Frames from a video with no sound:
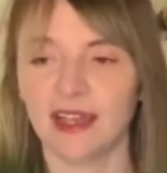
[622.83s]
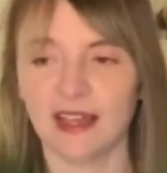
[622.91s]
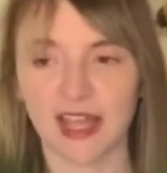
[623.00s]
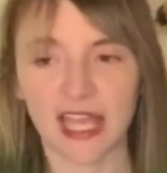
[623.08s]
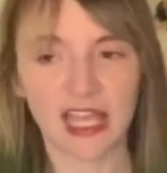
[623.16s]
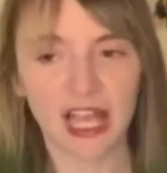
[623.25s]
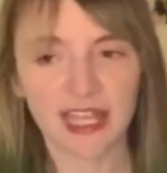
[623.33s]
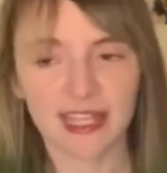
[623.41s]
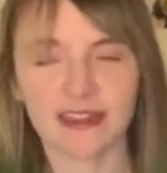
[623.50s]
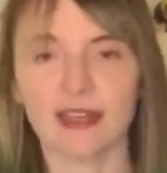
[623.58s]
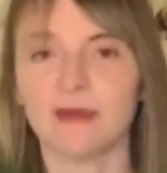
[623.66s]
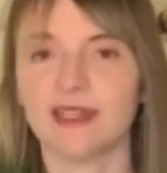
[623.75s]
Like I
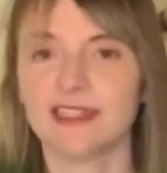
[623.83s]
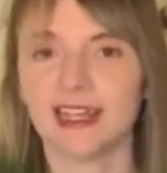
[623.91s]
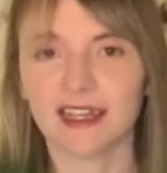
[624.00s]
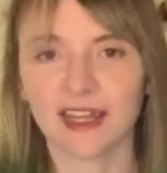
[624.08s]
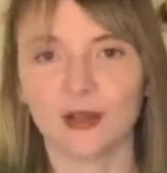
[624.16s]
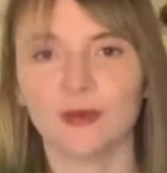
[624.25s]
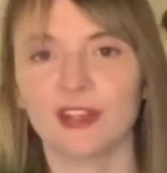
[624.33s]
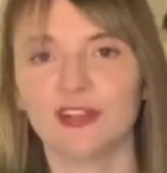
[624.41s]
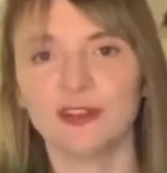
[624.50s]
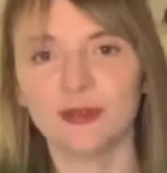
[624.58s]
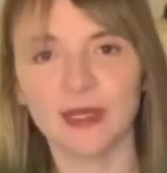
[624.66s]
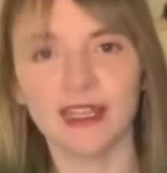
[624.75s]
can let my tech kind of work
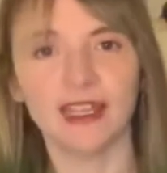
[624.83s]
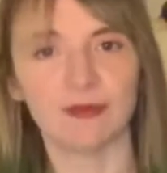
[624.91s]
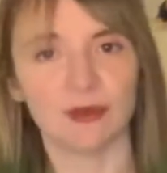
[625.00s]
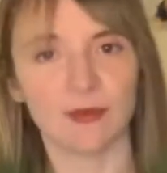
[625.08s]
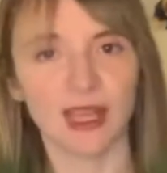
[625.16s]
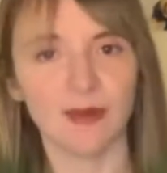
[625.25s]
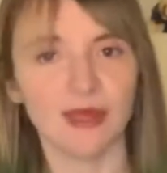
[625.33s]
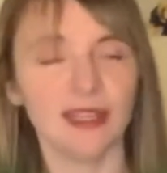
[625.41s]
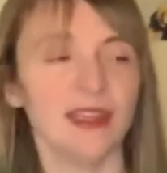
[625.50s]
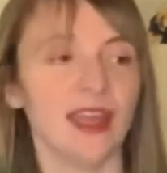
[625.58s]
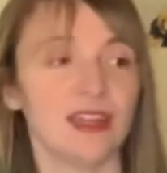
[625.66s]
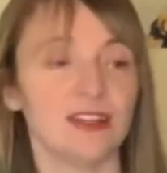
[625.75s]
for me and remind
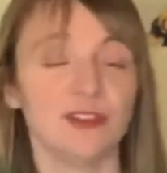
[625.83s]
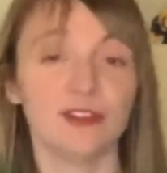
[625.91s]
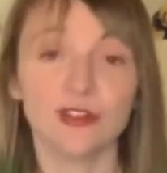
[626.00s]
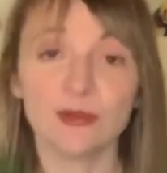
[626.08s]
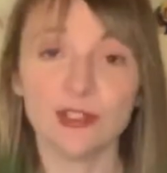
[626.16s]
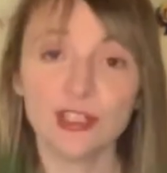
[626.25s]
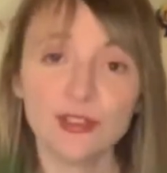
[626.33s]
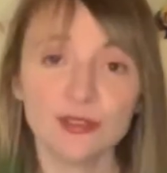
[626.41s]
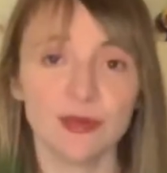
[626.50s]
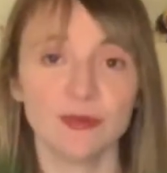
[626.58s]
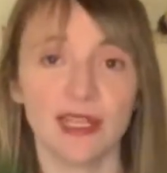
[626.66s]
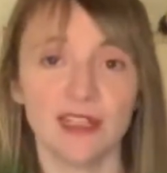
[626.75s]
me. And if you don't use
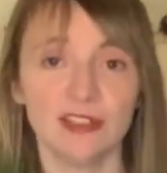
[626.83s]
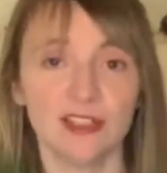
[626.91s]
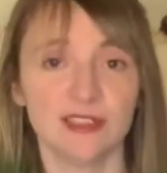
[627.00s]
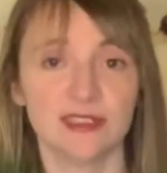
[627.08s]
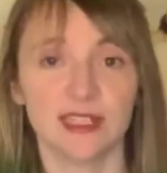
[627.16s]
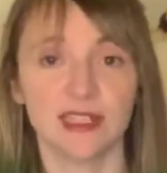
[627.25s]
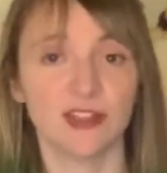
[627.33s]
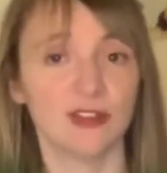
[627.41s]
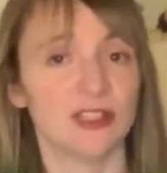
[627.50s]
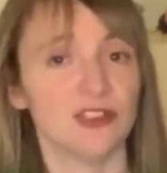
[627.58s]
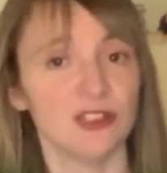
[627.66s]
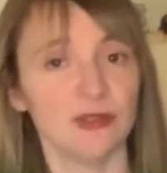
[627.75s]
reminders, then you
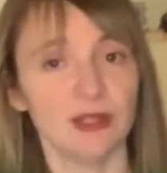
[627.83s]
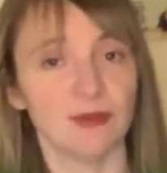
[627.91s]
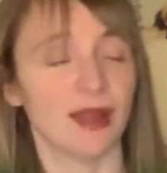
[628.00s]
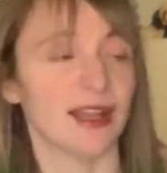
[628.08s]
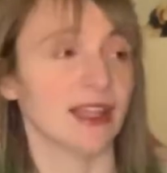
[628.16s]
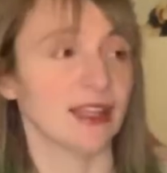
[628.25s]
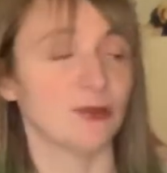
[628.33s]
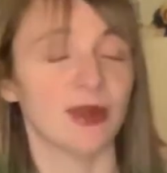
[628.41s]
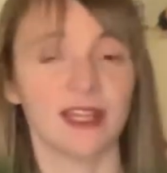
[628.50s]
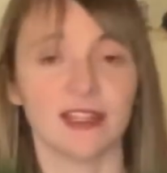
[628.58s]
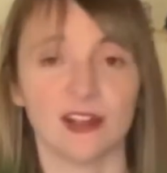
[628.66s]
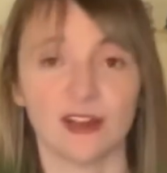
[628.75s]
can do it by like
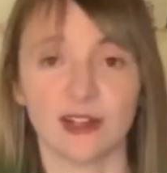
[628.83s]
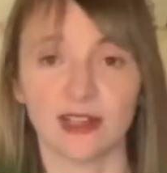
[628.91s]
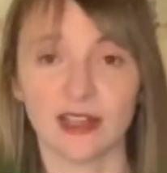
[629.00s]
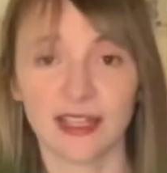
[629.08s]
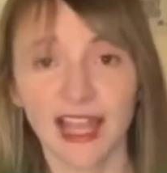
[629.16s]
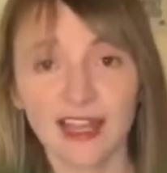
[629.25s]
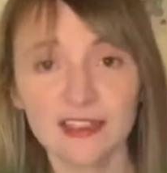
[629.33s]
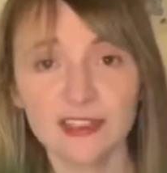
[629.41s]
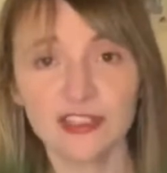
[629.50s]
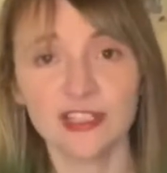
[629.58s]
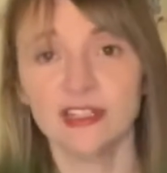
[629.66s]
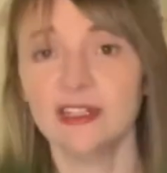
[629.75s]
writing it on a
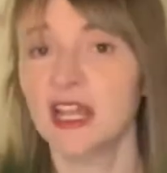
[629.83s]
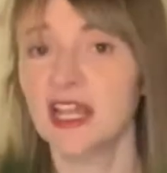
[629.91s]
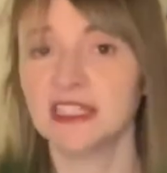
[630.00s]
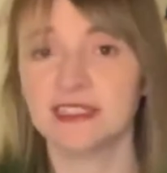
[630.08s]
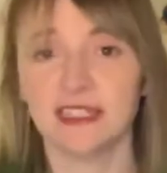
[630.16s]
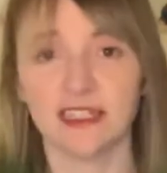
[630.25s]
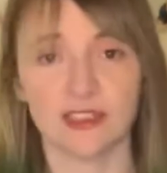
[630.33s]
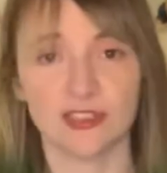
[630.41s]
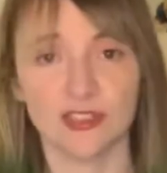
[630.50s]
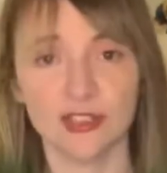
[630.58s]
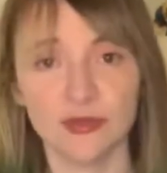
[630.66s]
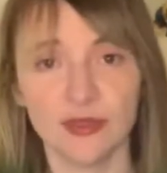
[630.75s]
calendar, setting a
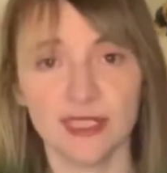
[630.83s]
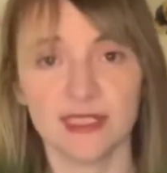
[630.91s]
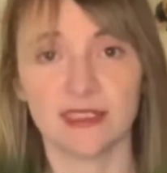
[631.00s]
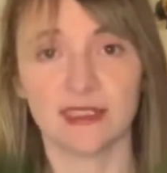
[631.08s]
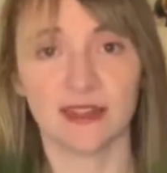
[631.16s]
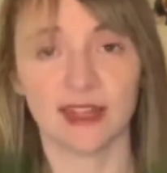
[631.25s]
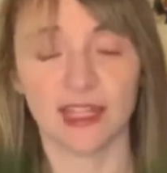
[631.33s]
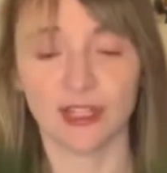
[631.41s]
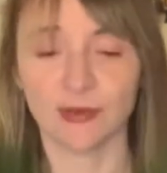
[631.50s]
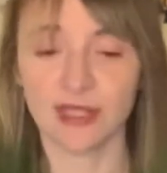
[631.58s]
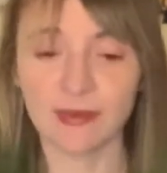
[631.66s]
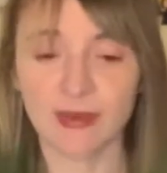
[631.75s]
to-do list that
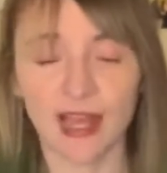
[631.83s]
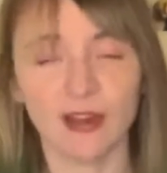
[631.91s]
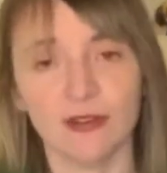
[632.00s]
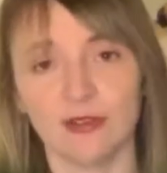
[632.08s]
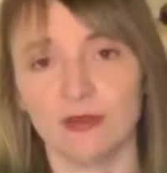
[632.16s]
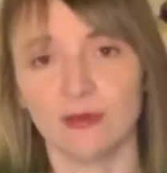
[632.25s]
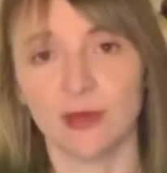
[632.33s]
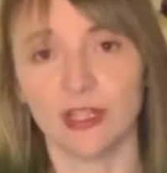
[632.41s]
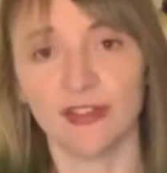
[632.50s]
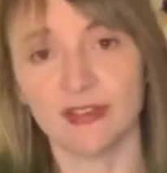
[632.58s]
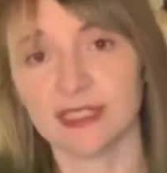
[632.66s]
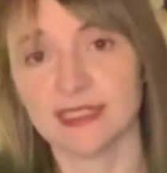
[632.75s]
you keep out where
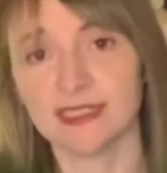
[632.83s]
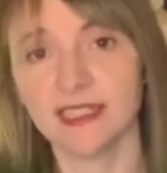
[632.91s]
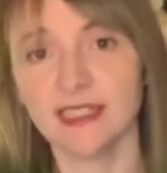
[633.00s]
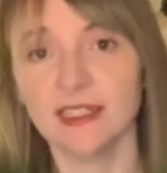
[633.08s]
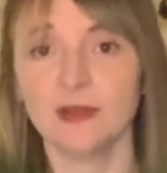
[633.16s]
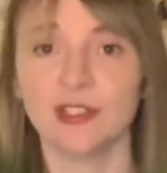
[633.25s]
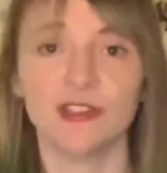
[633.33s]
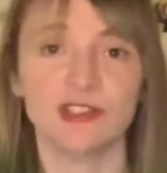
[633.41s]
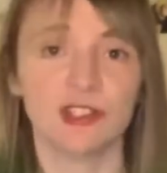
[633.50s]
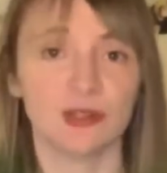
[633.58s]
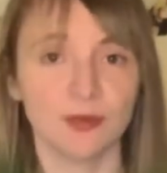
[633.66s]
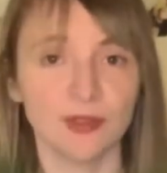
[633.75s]
you can see it,
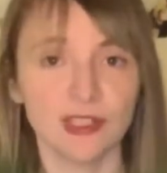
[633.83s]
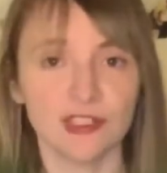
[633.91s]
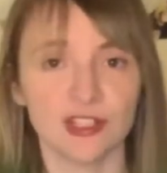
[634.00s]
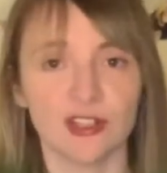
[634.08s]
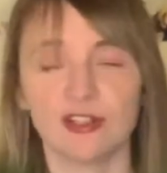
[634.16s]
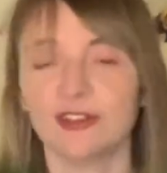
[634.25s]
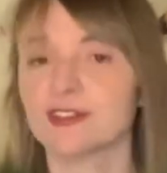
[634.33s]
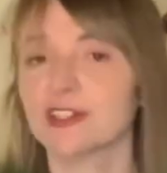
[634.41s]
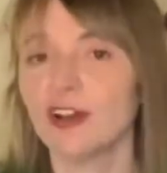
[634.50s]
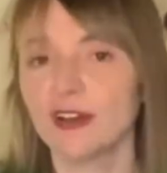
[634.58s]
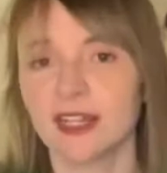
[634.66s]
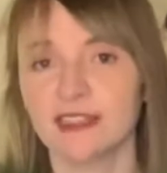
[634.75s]
using your bullet journal. There's
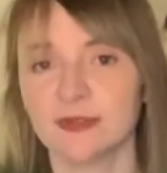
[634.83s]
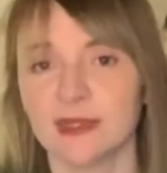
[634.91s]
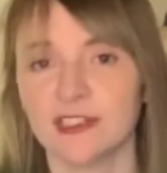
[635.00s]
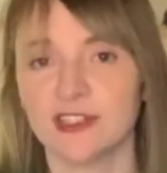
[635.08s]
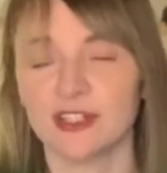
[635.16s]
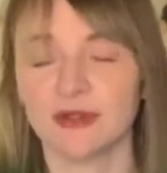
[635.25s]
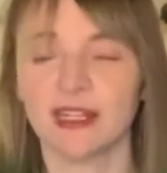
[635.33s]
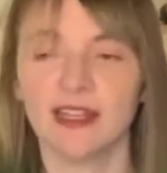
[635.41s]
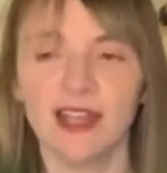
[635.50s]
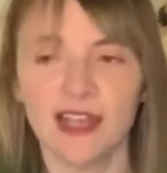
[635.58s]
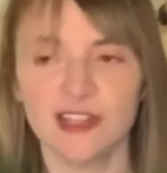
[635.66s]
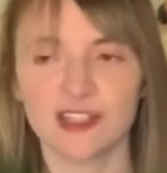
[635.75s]
all kinds of ways to do it.
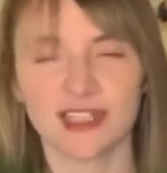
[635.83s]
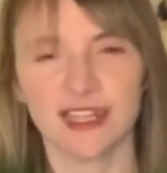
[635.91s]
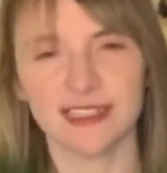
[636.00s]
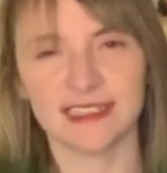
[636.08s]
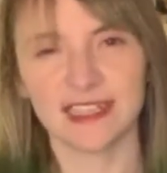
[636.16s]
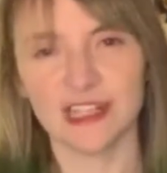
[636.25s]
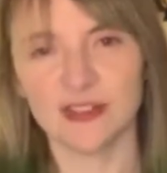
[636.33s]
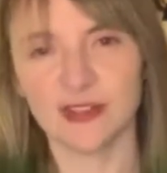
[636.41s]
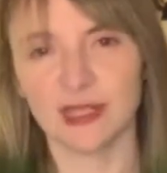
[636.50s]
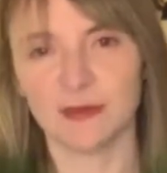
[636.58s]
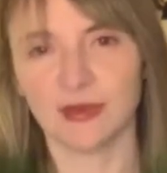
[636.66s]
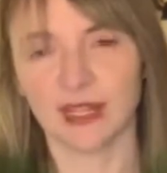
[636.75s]
Just kind of schedule
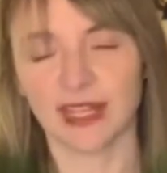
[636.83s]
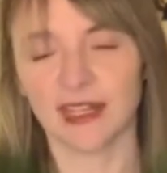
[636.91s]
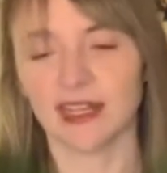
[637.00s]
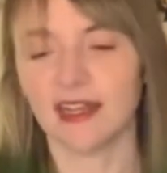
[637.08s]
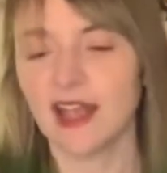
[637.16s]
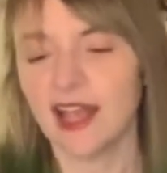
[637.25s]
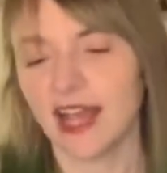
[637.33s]
it and plan it.